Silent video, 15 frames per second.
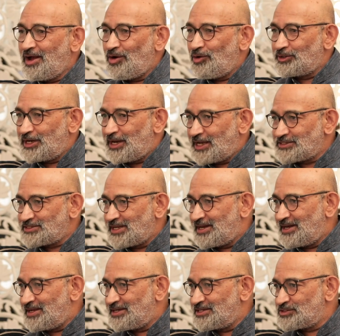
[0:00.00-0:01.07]
over the last
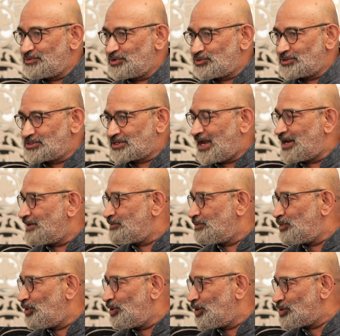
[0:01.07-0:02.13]
10 years, which was kind of a
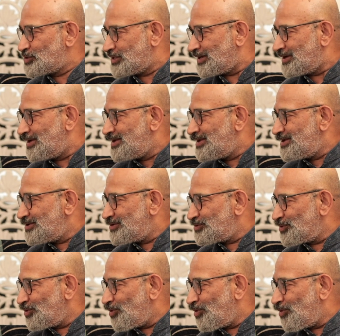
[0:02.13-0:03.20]
bulldozer.
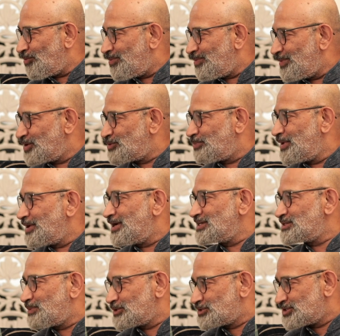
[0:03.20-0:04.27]
So the
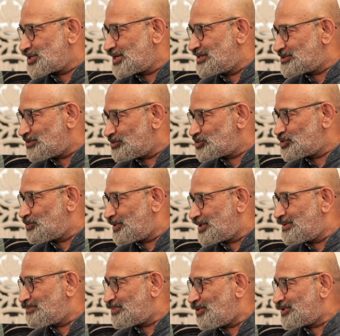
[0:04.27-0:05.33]
Speaker's position is also
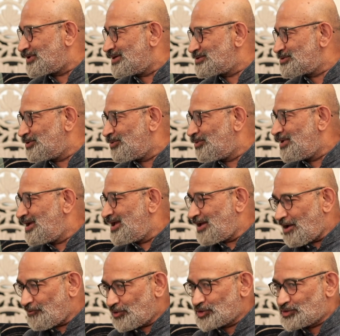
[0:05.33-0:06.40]
very important. So,
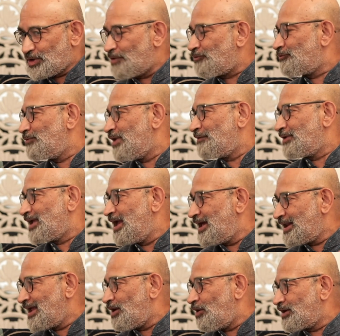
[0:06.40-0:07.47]
of course, we are
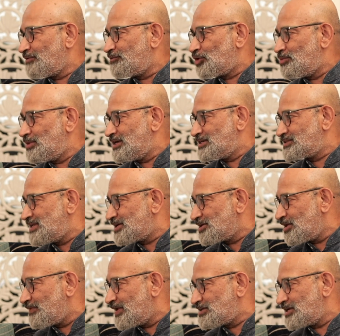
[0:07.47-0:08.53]
hearing a lot of rumors that
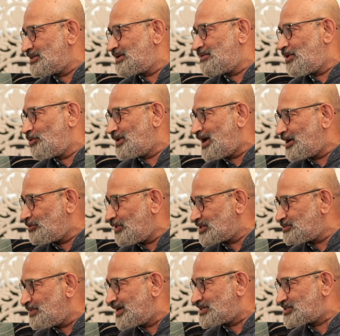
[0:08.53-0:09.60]
that Chandrababu Naidu has made